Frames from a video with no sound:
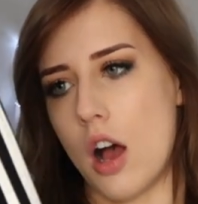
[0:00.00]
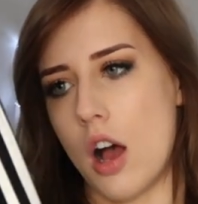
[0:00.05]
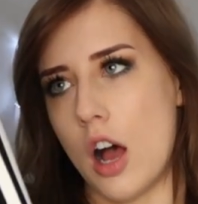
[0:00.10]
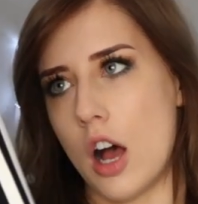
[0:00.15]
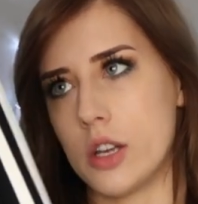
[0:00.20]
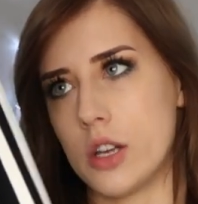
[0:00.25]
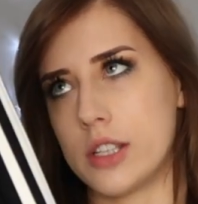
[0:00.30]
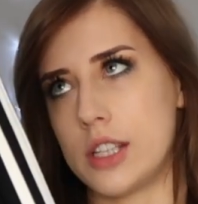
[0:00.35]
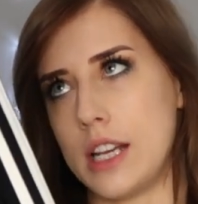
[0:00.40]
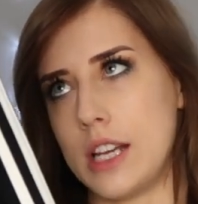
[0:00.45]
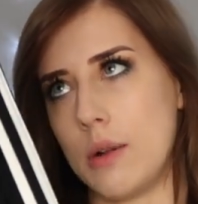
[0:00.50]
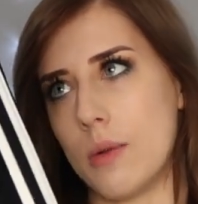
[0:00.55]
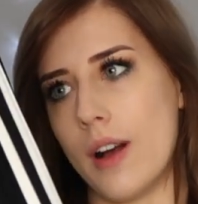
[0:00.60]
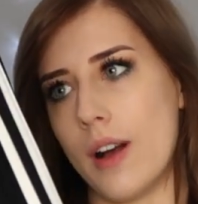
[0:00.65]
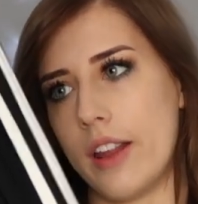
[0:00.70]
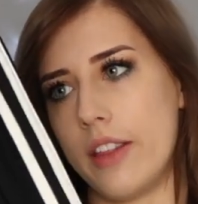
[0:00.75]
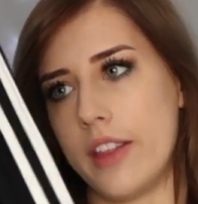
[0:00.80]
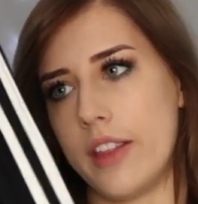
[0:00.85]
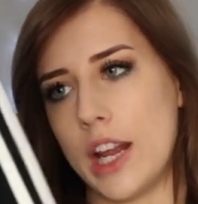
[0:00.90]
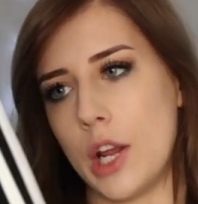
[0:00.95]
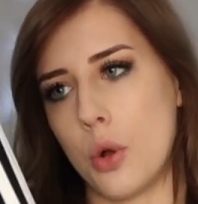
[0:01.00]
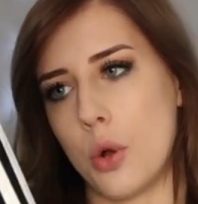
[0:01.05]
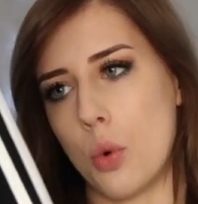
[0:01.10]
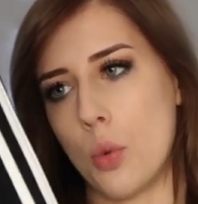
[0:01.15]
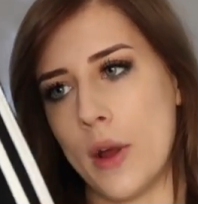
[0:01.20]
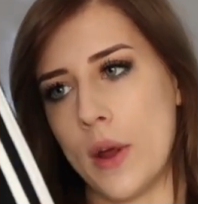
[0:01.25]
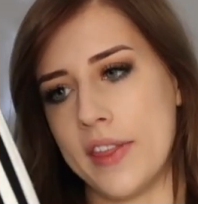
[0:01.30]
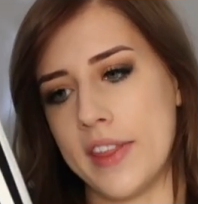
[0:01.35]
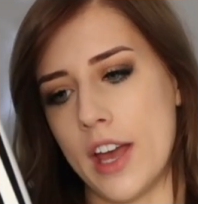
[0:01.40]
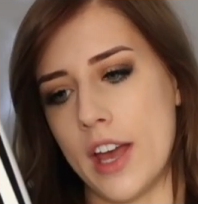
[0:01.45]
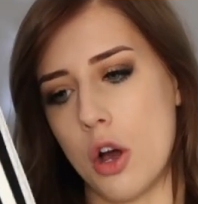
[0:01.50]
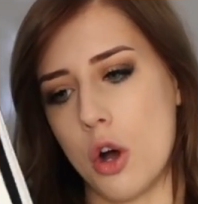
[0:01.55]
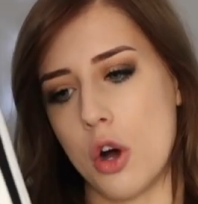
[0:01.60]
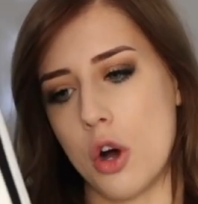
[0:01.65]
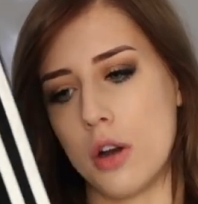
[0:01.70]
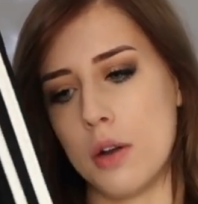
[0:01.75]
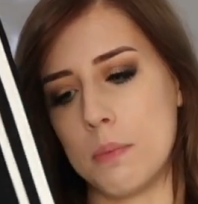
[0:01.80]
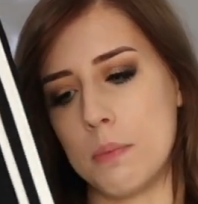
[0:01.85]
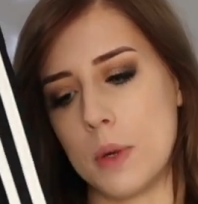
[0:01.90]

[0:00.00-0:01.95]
I'll see what I think when they're on,